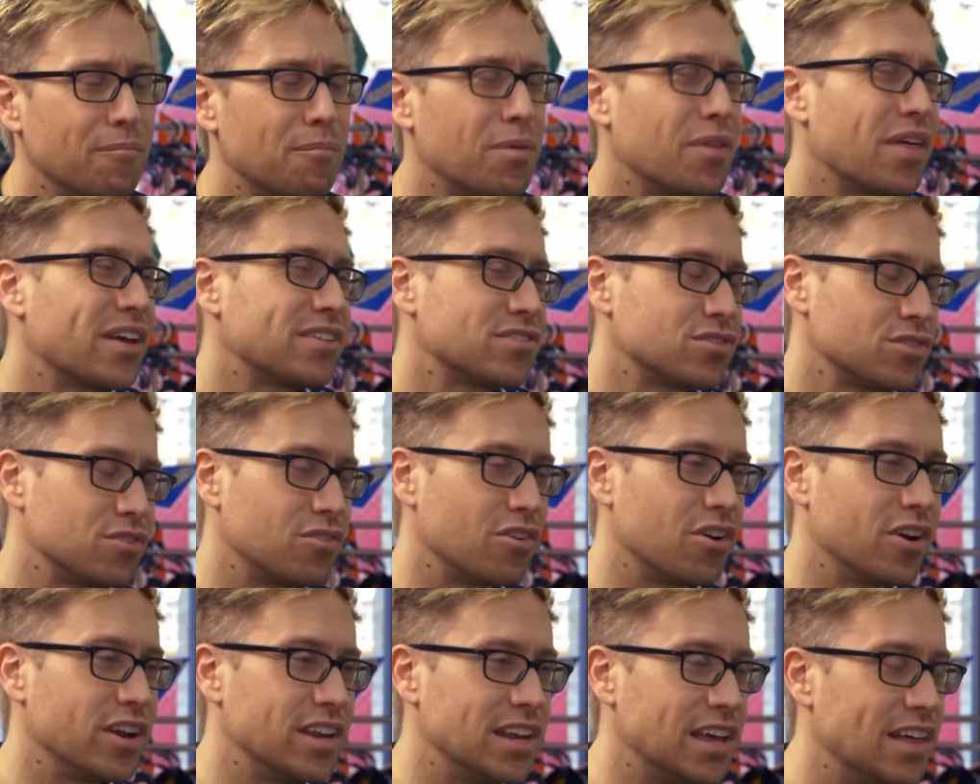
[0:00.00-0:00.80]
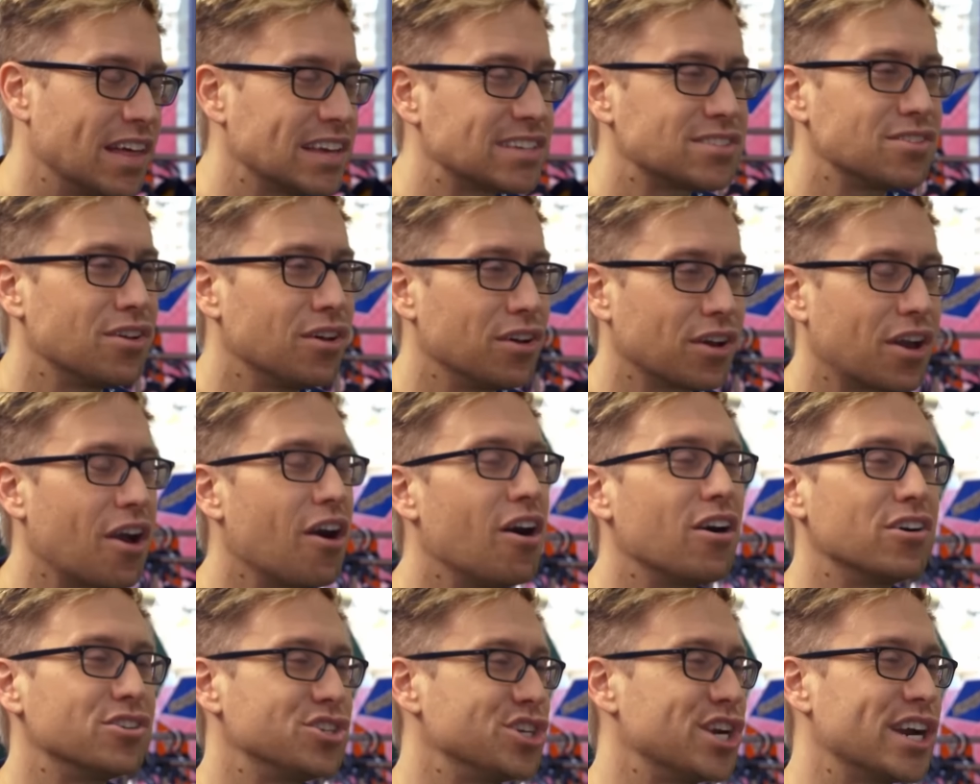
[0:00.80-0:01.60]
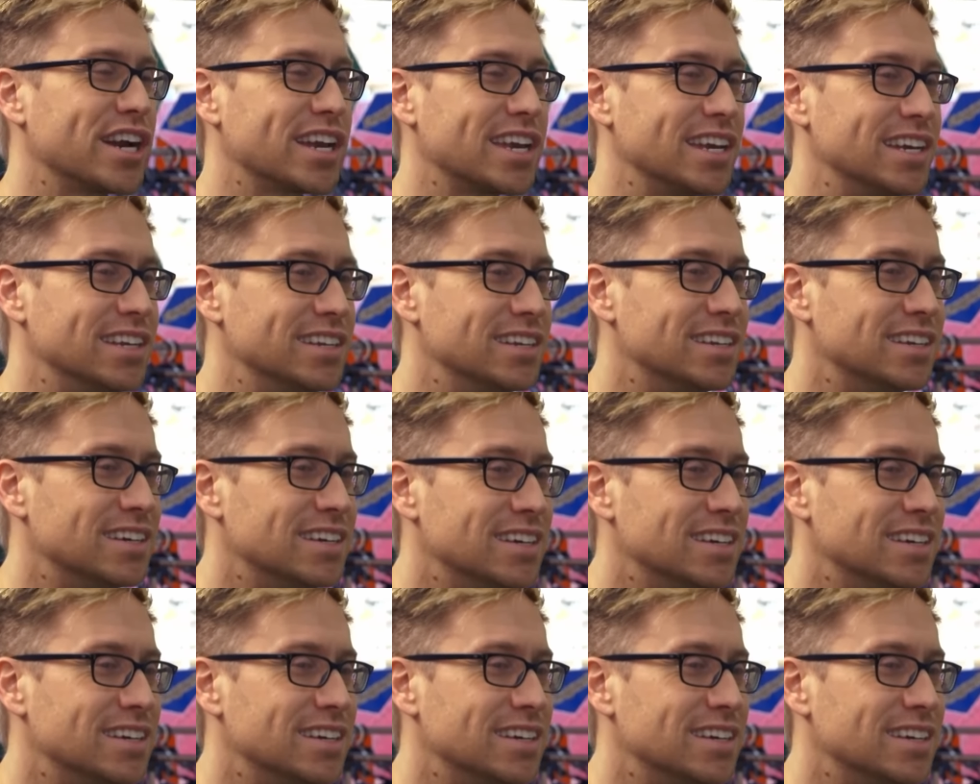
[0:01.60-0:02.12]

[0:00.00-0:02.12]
But that's all right, isn't it? That's not carjacking.